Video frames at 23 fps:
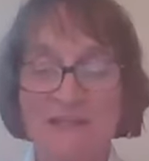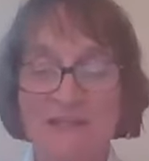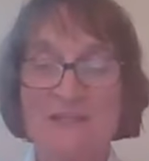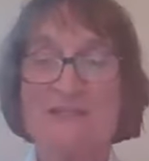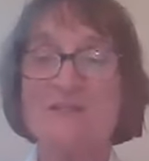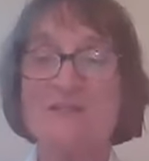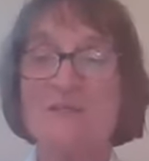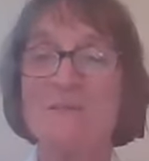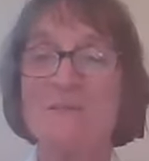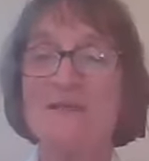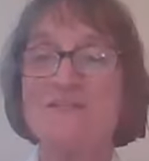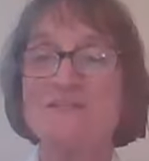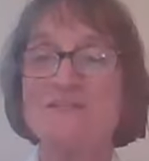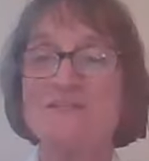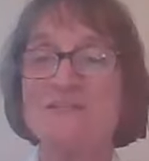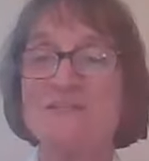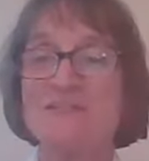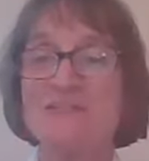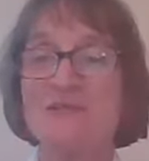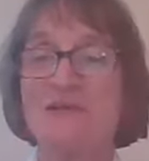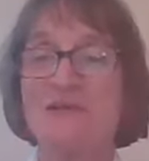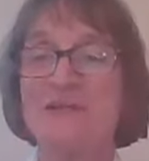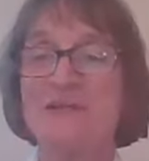Thank you so much
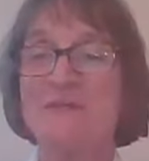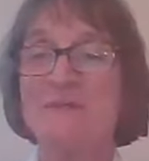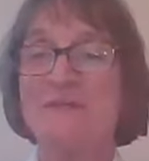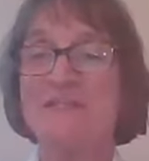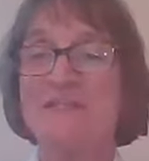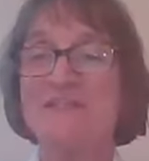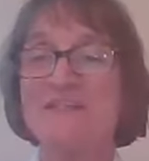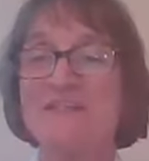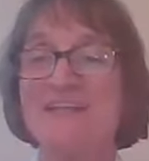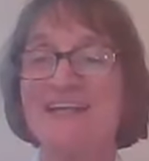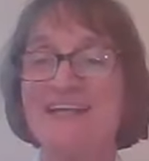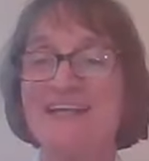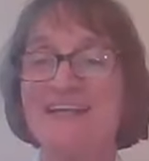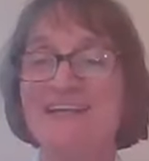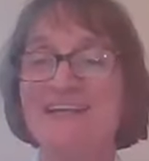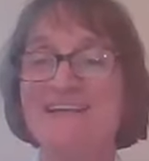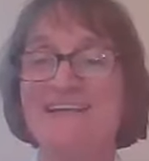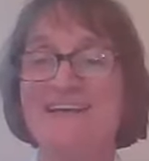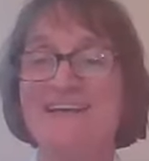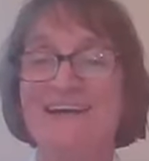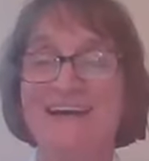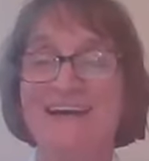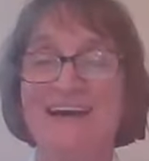for joining me
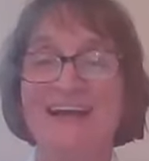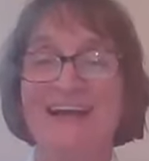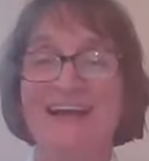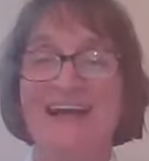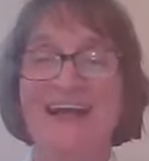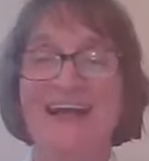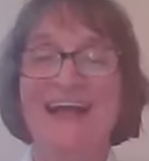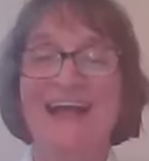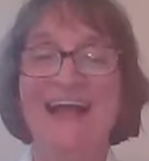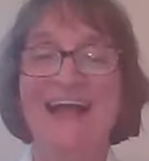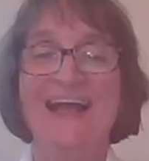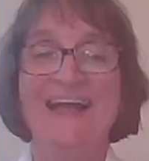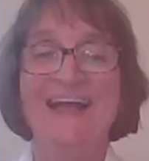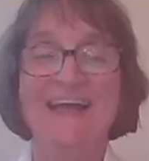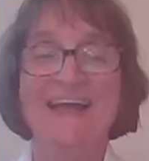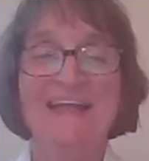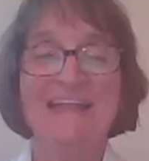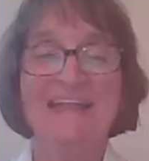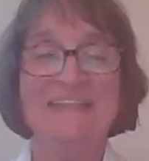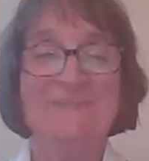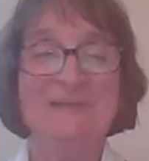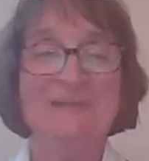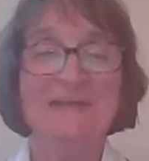tonight.
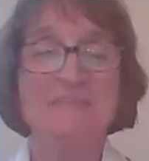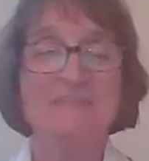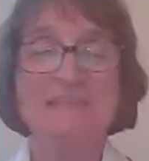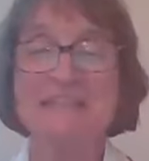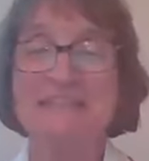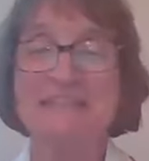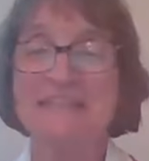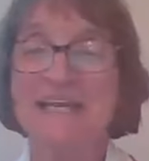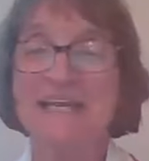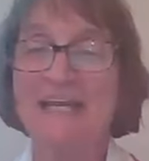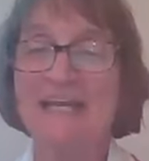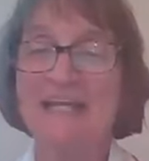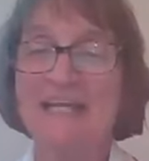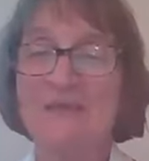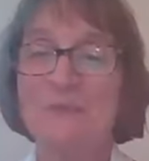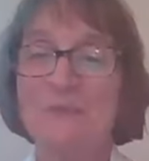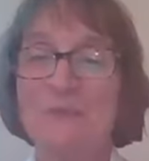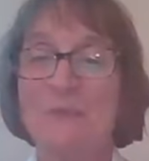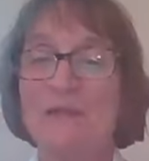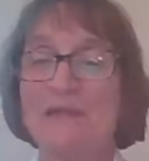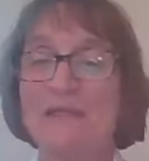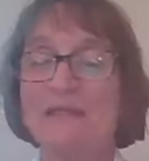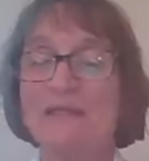And Reverend
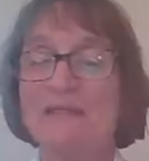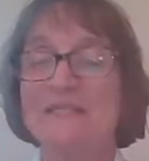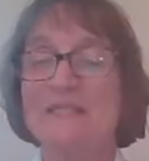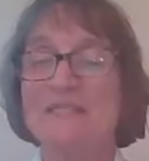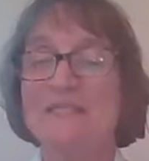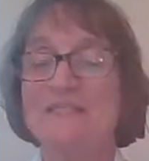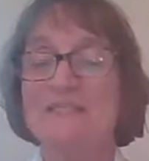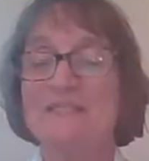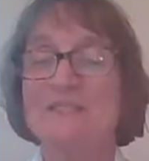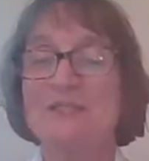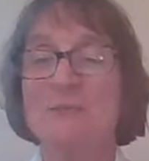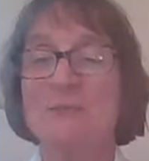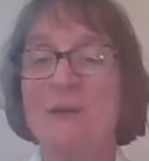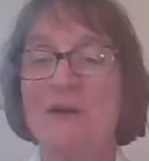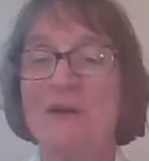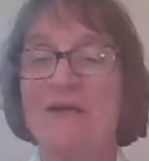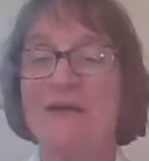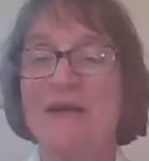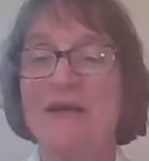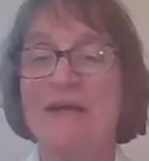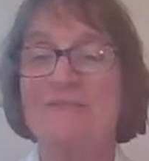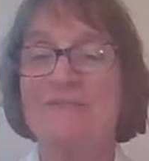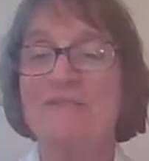Dan will lead
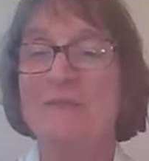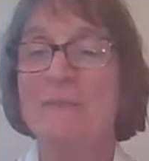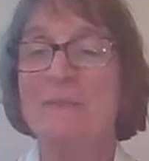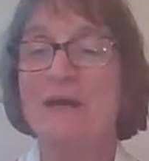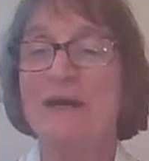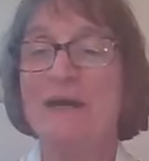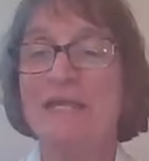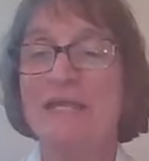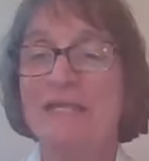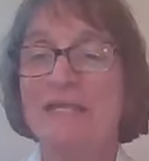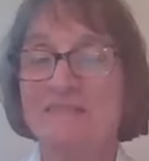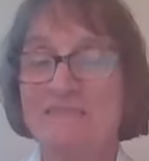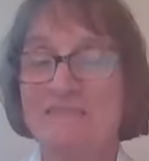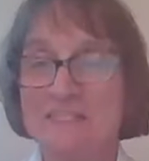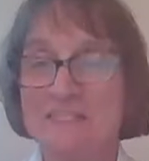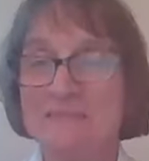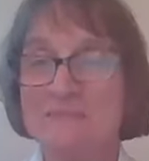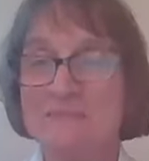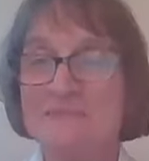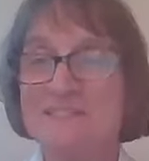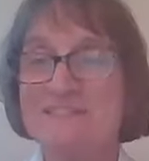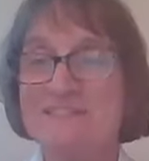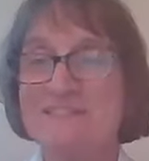tomorrow everybody in
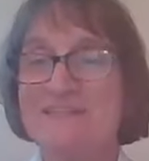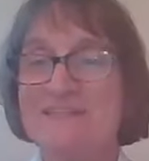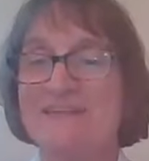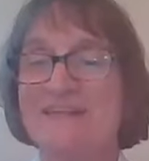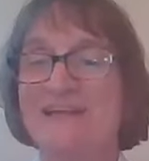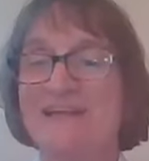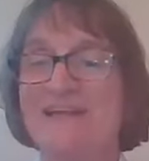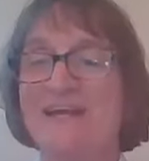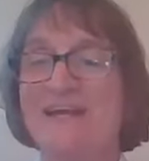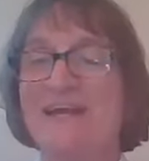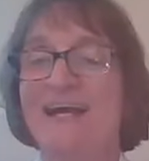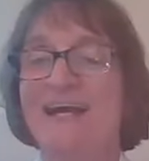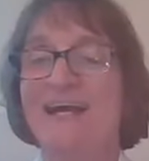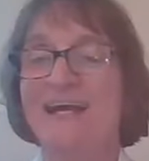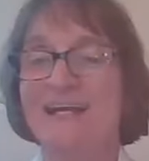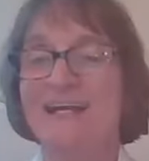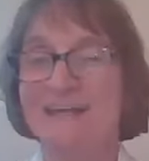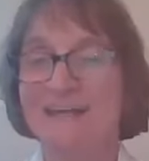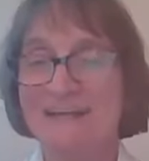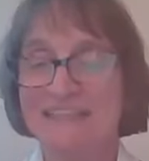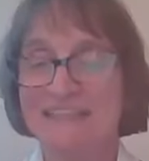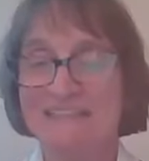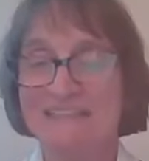Vespers.
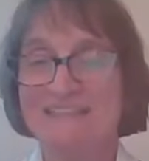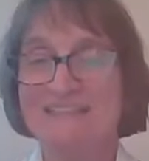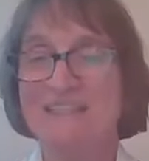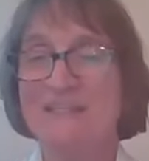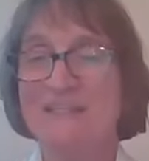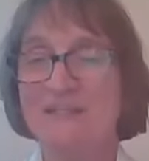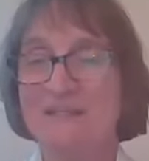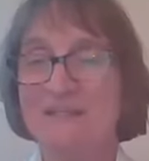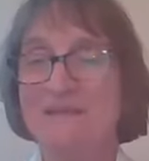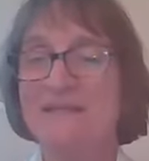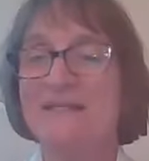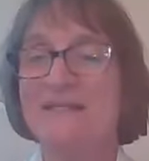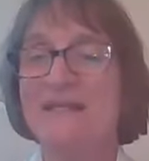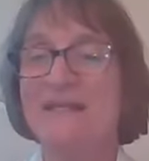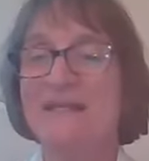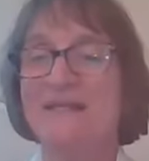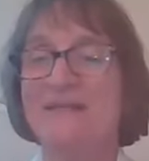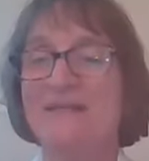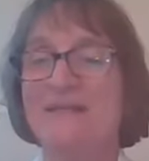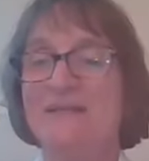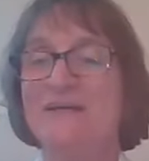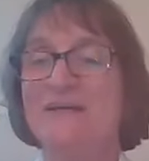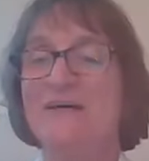And I see you
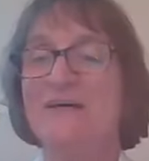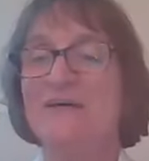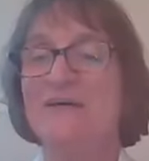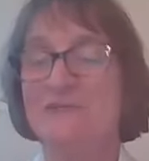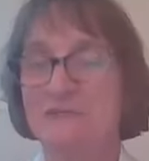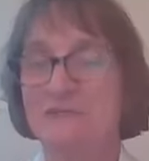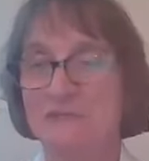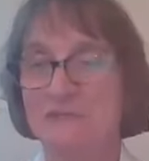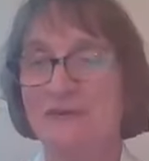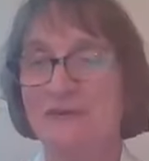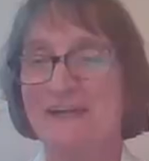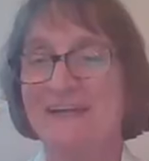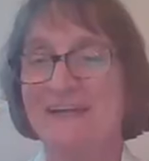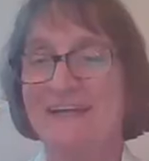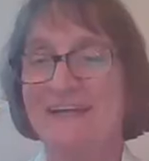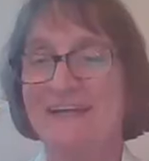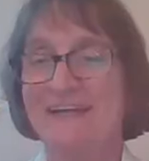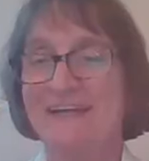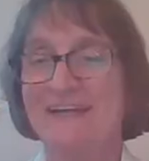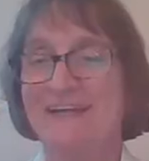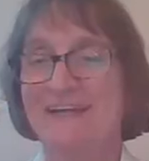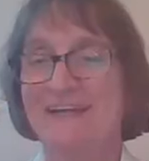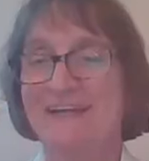again on
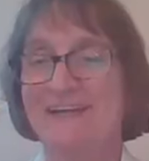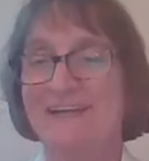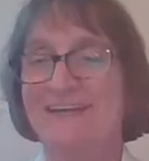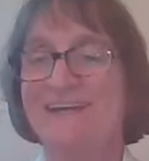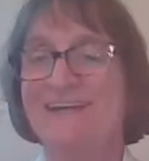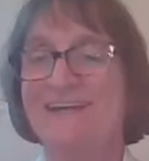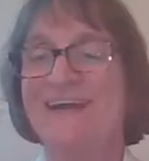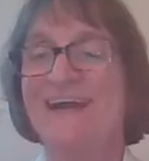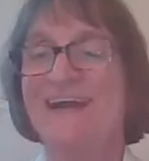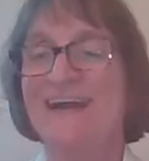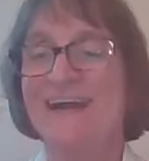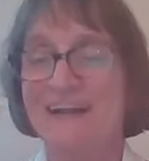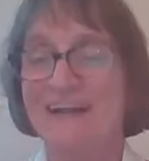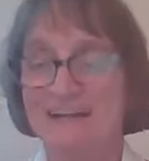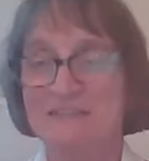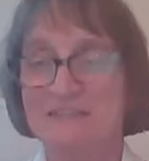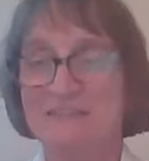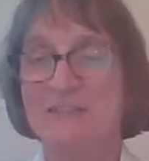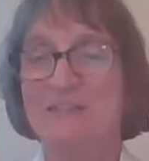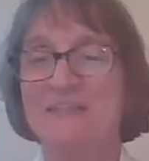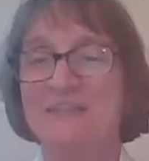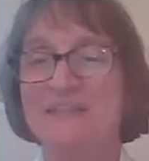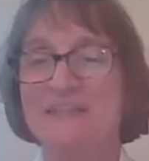Friday.
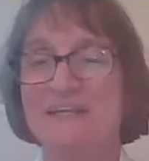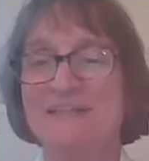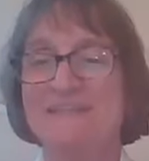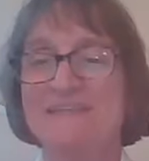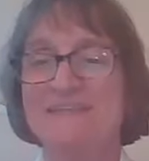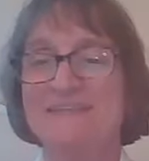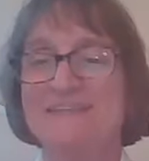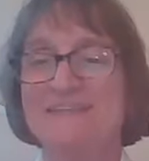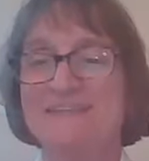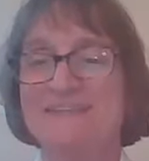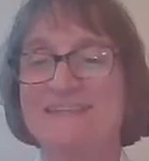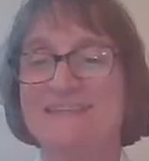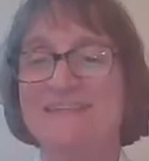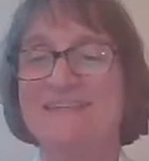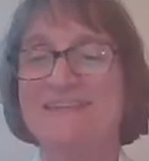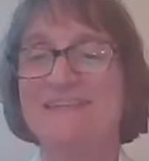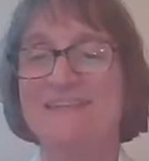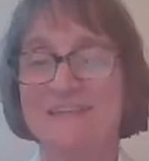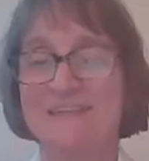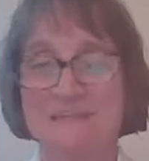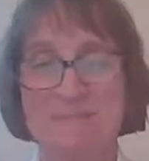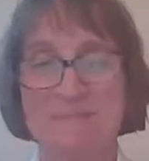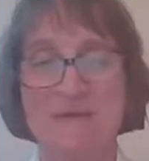Have a good night.
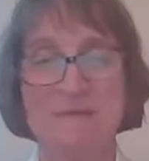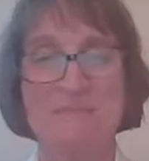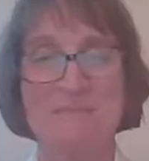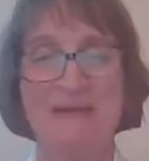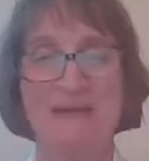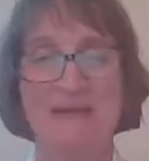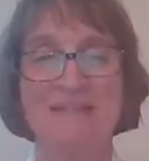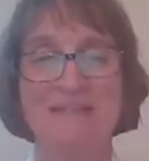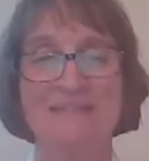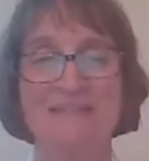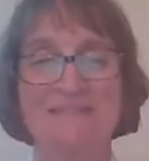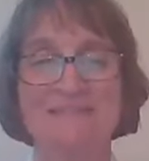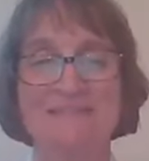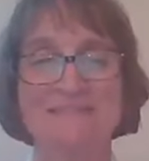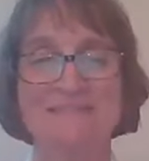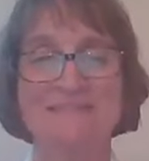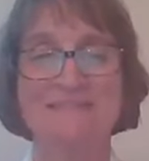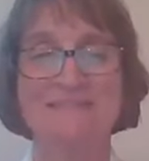Bye-bye.